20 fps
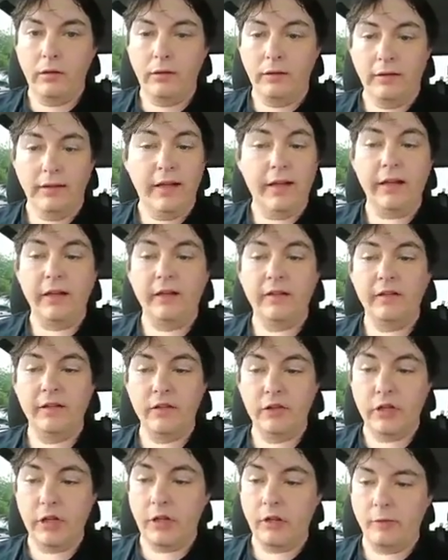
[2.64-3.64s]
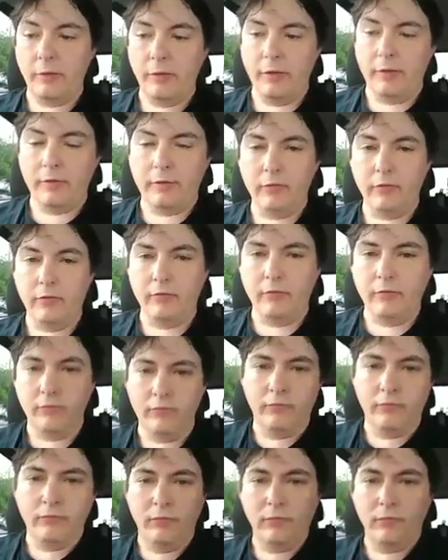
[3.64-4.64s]
Ladies and gentlemen,
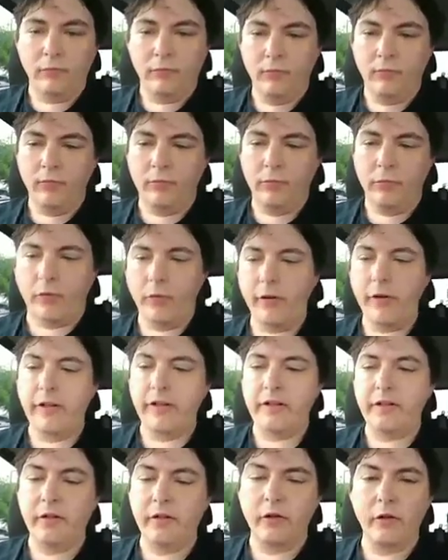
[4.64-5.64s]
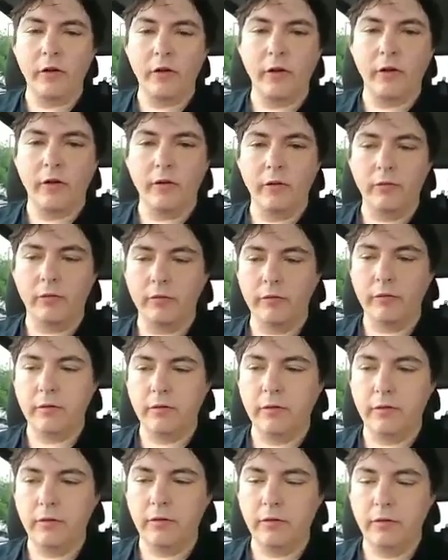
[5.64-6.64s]
boys and
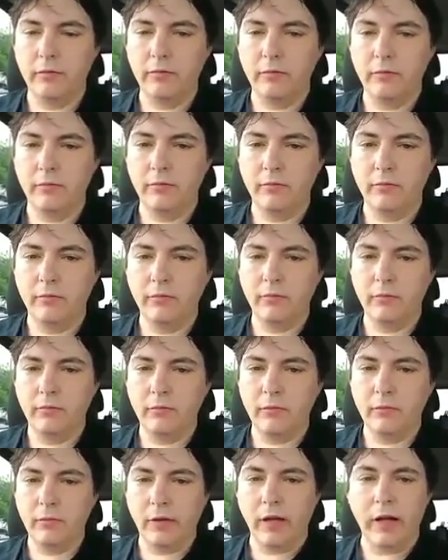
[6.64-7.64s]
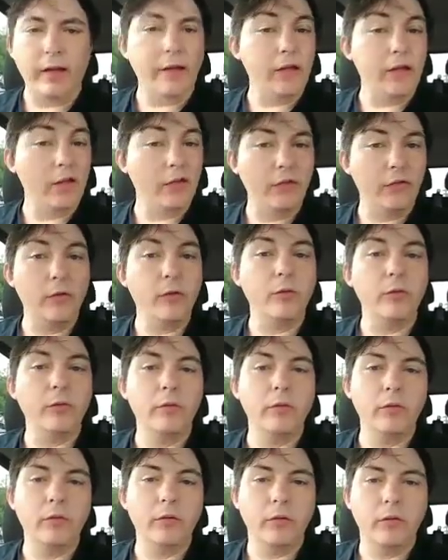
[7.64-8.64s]
girls, I give
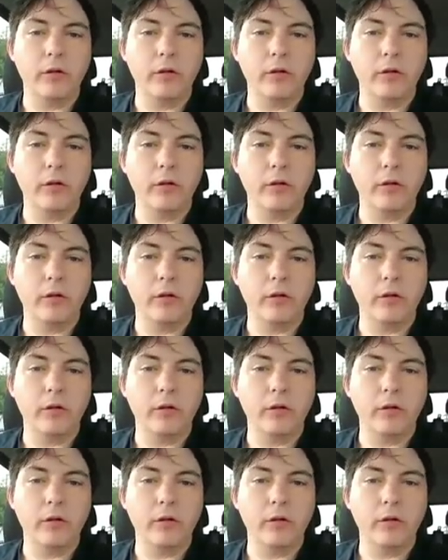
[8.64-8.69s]
you